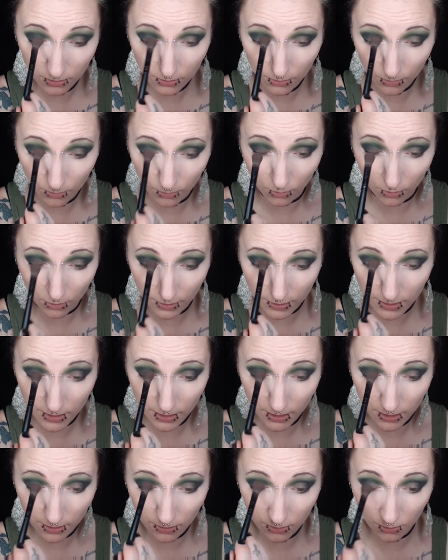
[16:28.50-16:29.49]
towards the
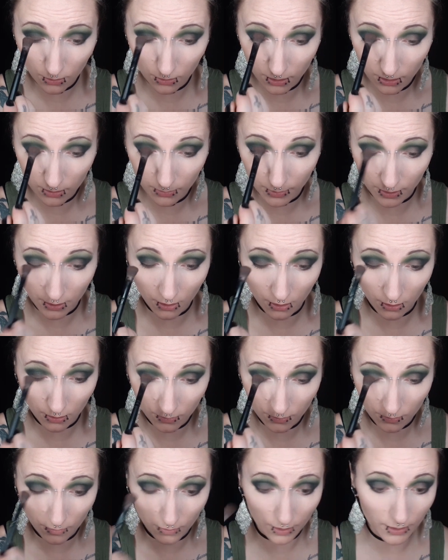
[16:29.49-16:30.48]
inner corner, but not
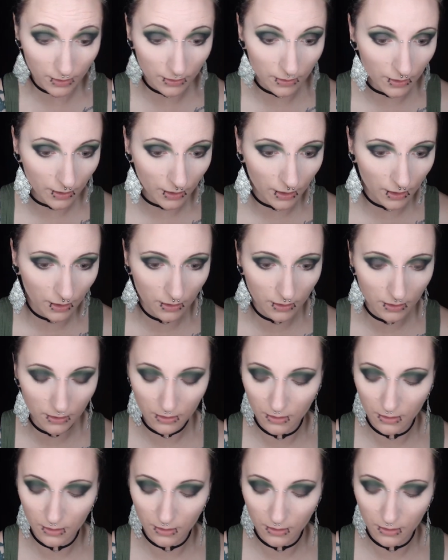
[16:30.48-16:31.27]
right there.